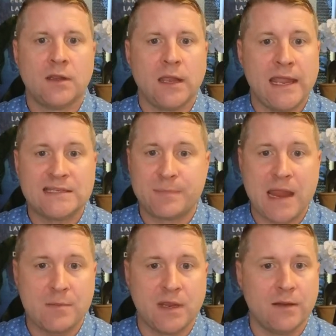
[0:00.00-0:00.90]
It's
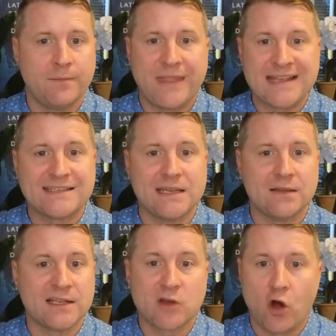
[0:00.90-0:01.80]
payment. That's it.
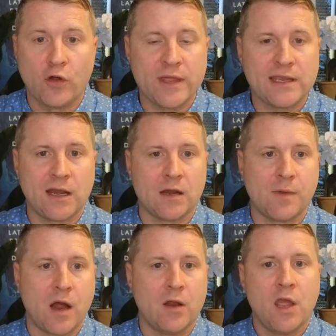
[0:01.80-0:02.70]
That's all they care
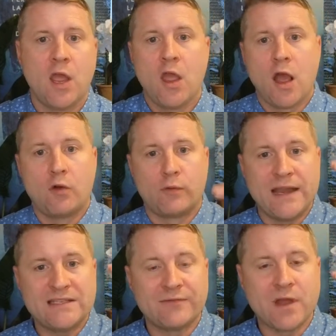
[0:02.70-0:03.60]
about.
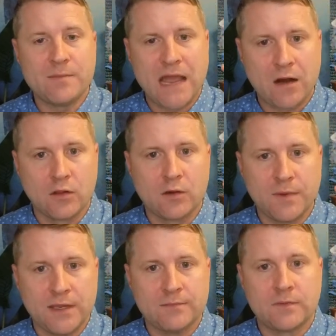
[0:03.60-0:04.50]
Rates have come down a little
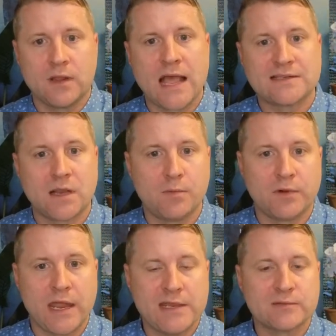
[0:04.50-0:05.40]
bit the last couple of
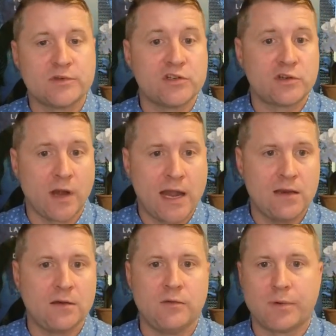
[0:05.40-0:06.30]
days, which is
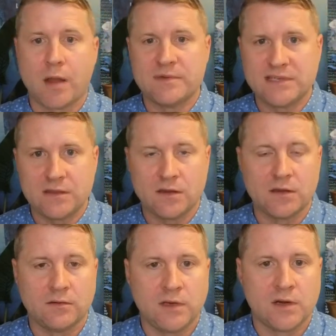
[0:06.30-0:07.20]
great. You've probably seen
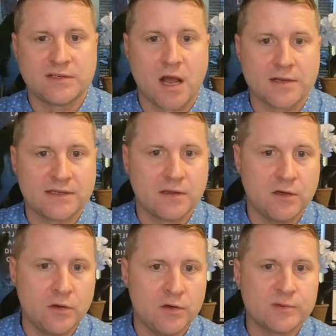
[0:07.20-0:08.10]
the talks in the
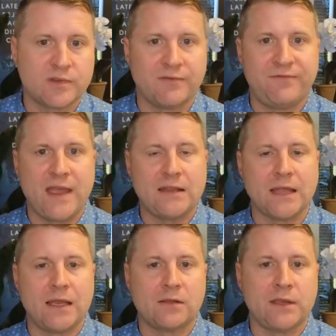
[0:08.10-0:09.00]
news with the Fed
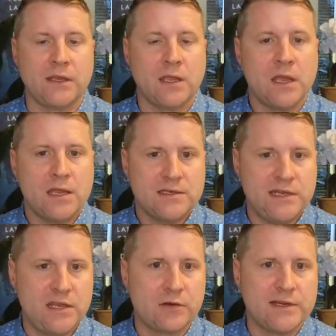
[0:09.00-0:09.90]
likely
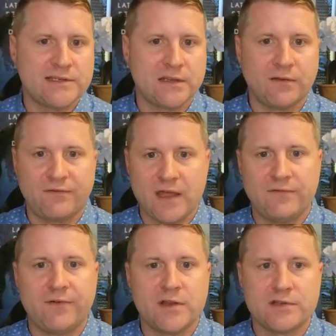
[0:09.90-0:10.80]
decreasing the Fed
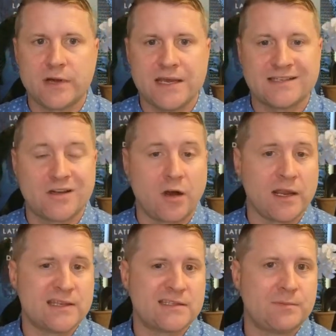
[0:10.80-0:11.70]
funds rate
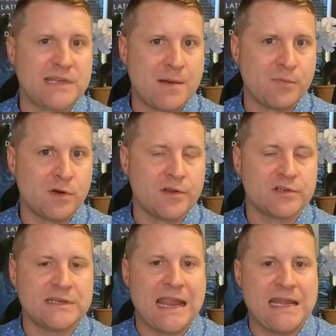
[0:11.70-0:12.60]
starting in September.
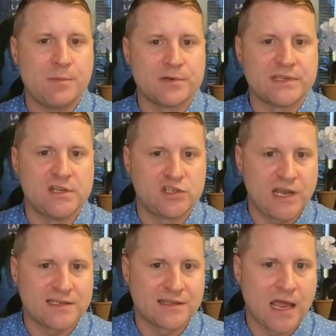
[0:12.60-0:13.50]
There's an 80%
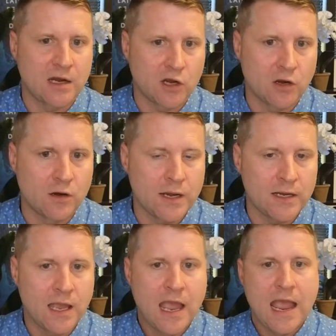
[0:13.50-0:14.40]
chance of that
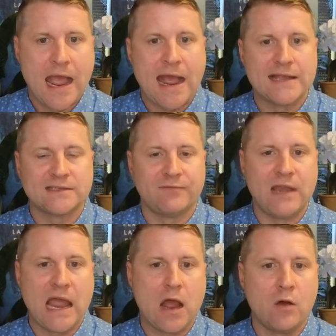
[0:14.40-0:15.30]
occurring as of
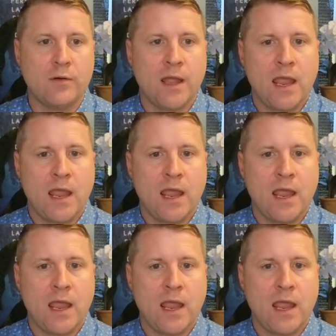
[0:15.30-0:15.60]
now.